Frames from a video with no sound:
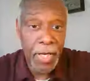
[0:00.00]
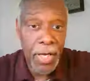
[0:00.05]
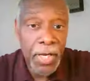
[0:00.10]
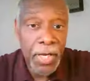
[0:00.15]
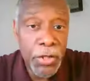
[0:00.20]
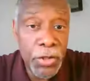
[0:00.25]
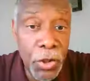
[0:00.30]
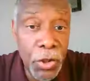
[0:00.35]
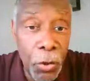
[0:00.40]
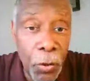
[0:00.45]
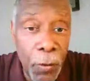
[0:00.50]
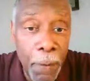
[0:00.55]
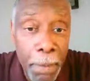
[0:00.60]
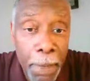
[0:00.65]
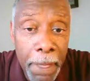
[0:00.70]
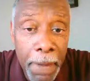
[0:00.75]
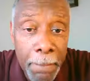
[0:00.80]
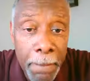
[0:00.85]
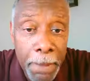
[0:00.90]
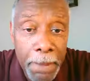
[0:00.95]
So
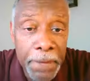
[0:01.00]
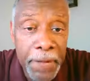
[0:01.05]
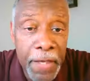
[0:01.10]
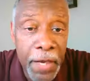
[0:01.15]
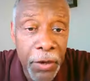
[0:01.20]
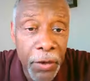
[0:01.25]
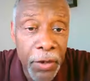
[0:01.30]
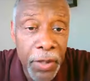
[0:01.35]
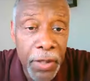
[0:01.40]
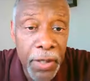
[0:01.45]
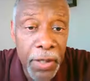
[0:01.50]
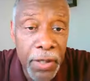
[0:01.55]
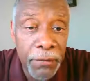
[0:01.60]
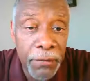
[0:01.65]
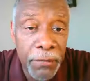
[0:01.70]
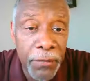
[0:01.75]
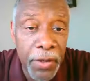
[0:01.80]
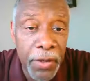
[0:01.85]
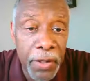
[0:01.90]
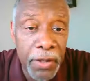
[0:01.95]
Terah,
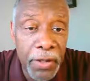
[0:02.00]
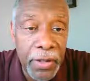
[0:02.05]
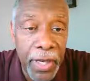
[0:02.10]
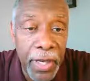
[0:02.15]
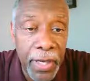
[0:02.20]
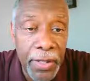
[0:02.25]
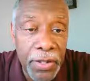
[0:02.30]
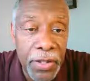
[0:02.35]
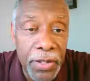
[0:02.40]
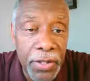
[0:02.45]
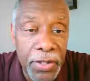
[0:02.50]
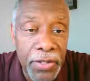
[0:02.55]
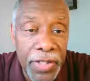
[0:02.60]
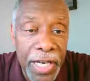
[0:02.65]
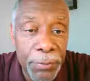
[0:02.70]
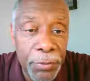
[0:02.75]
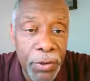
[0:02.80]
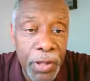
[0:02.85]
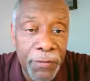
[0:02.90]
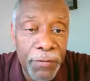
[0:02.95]
in Genesis
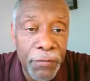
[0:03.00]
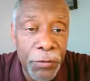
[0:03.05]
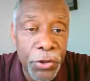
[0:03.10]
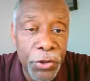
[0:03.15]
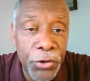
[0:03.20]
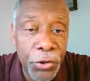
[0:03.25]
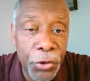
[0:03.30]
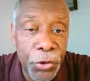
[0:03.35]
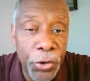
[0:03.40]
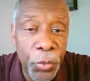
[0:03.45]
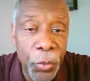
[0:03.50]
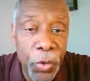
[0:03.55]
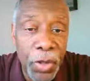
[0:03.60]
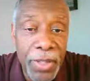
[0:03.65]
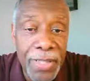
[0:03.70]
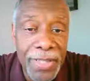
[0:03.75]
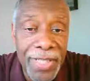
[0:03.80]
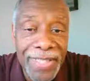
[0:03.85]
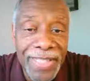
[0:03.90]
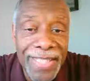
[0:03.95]
chapter 11, verse 31,
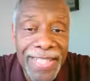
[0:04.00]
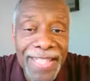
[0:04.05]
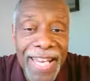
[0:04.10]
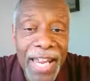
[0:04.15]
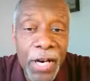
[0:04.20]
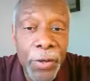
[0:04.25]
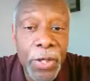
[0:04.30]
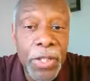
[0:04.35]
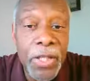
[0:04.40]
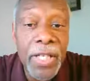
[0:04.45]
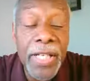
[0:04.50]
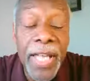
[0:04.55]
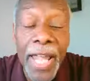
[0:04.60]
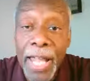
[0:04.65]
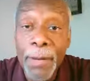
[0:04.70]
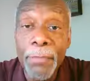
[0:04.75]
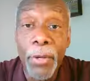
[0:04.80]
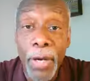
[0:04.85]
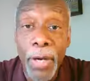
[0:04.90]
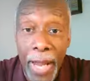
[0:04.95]
it says, "And Terah took
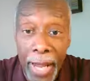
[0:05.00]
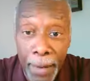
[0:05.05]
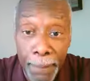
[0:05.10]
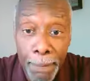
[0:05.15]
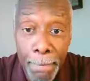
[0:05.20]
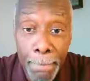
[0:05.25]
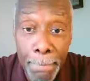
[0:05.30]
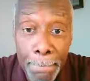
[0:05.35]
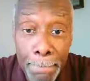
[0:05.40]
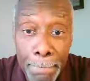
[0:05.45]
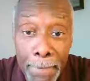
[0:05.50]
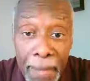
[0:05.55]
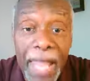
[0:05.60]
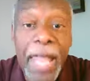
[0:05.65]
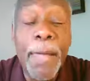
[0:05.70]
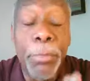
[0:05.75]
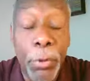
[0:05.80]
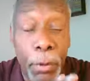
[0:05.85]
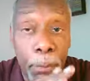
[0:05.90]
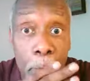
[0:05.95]

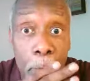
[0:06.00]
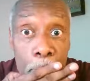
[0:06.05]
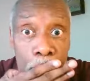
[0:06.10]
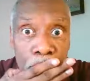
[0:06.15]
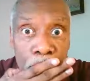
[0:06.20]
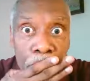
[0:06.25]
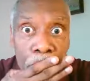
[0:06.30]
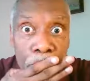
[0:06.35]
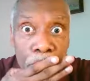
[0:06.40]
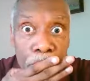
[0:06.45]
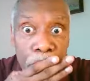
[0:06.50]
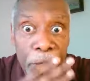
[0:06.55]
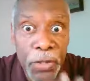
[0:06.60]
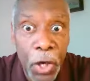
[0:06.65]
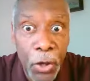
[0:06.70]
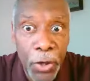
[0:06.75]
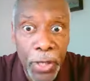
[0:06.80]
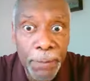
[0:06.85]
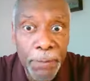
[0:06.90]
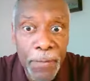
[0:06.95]
Abram,
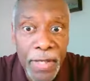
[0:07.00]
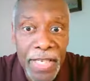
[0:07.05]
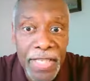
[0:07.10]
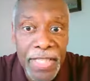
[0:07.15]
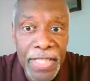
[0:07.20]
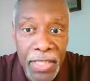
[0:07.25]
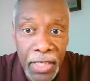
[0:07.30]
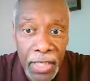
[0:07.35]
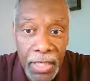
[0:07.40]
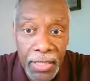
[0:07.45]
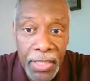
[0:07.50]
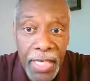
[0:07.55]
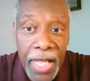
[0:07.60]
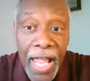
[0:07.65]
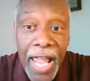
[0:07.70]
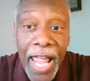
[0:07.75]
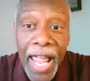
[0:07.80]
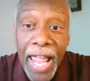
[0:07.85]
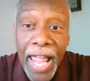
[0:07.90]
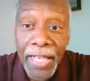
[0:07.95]
sorry, his son,
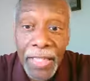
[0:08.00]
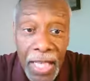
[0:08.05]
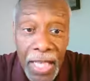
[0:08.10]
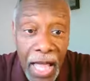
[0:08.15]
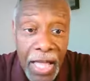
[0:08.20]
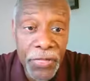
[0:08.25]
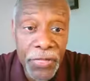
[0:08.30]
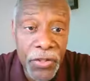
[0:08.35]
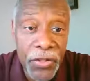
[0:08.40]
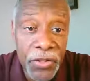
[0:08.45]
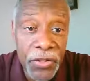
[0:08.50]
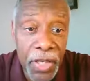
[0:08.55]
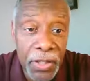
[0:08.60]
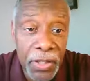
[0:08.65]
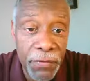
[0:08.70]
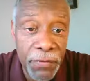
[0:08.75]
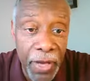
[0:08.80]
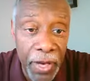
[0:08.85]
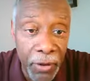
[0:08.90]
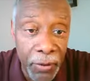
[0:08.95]
and Lot, the son
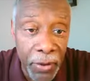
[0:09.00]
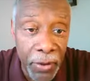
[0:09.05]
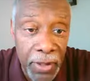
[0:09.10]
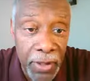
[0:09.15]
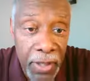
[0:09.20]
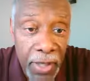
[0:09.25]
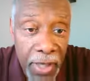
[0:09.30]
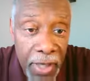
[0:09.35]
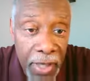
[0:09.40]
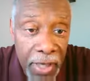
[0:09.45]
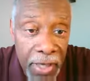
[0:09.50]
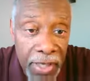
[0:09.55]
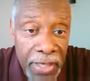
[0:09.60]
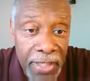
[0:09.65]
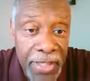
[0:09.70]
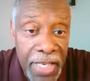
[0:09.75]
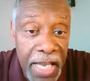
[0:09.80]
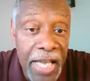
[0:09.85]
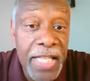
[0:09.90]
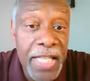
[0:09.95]
of Haran,
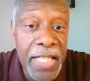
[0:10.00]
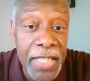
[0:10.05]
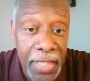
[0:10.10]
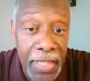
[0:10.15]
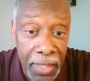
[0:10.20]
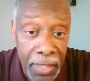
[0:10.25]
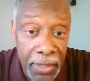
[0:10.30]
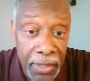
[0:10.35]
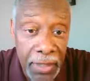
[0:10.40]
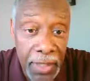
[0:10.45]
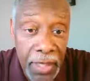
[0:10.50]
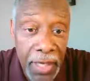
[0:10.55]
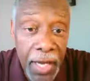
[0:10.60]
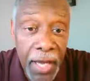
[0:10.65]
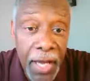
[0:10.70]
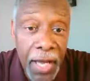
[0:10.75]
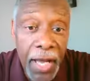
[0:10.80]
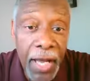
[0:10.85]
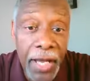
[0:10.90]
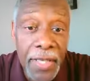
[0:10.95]
his son's son,
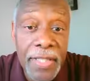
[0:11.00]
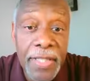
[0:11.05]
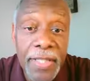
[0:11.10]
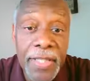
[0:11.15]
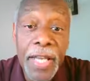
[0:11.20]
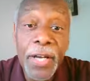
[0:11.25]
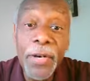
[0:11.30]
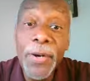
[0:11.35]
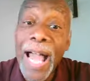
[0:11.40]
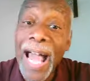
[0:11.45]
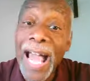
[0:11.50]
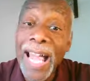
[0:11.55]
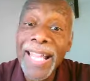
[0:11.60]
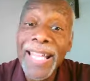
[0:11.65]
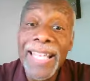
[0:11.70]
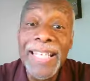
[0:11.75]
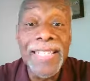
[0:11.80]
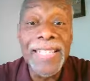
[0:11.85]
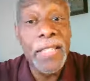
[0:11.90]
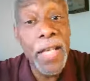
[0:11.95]
and Sarai,
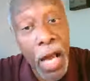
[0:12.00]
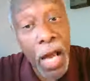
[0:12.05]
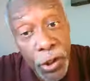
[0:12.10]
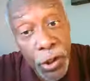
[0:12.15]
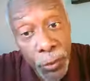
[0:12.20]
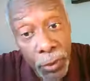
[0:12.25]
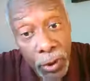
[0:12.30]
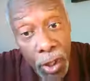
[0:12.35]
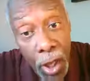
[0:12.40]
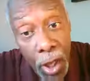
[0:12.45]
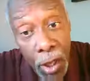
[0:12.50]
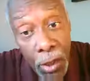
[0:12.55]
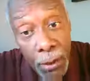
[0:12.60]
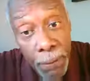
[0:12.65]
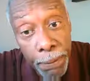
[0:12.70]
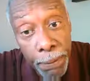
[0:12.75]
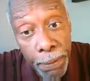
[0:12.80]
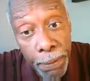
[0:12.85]
his daughter-in-law,